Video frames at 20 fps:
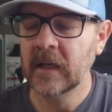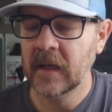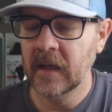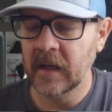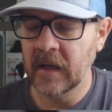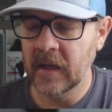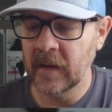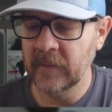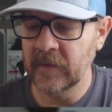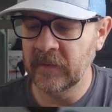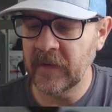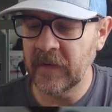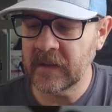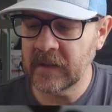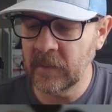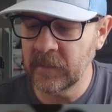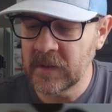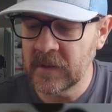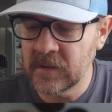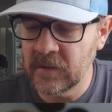In fact,
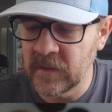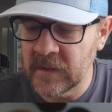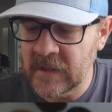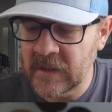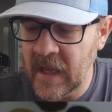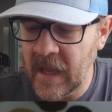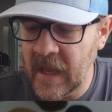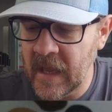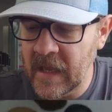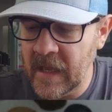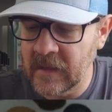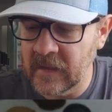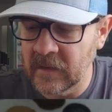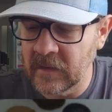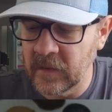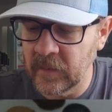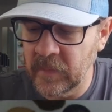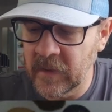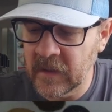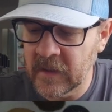let me do his hand a
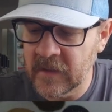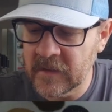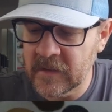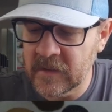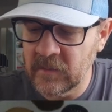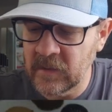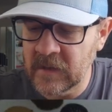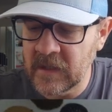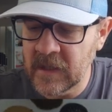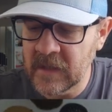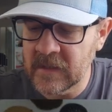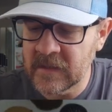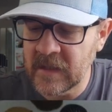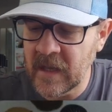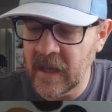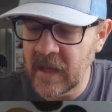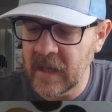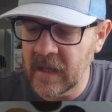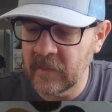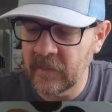little bit, because you would think his
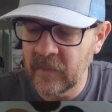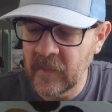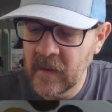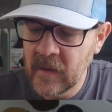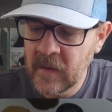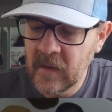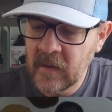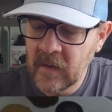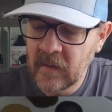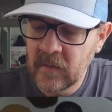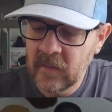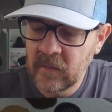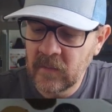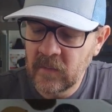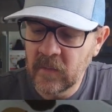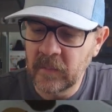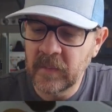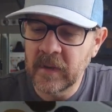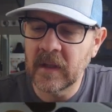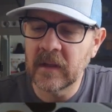hand
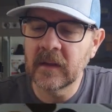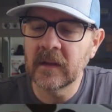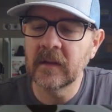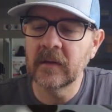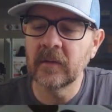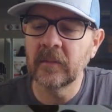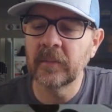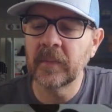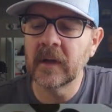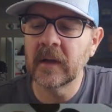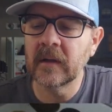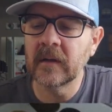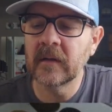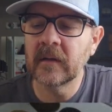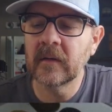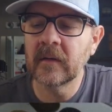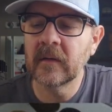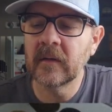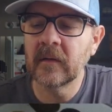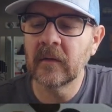would be a little bit,
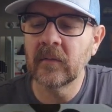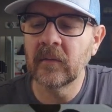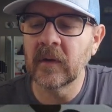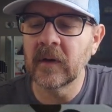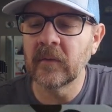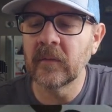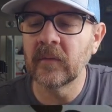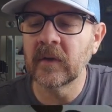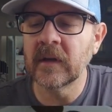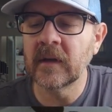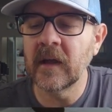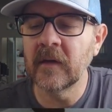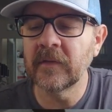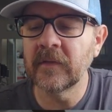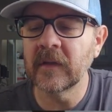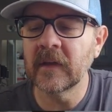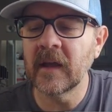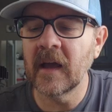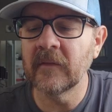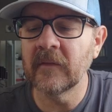would
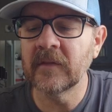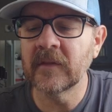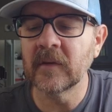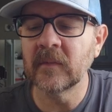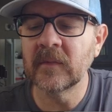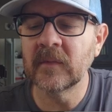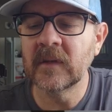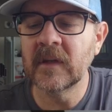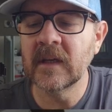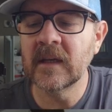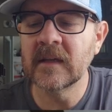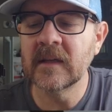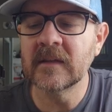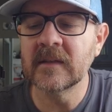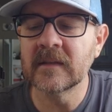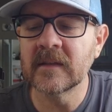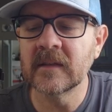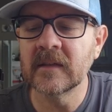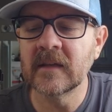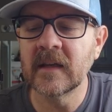definitely have some
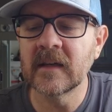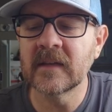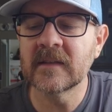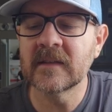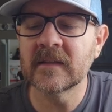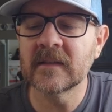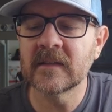dings and nicks.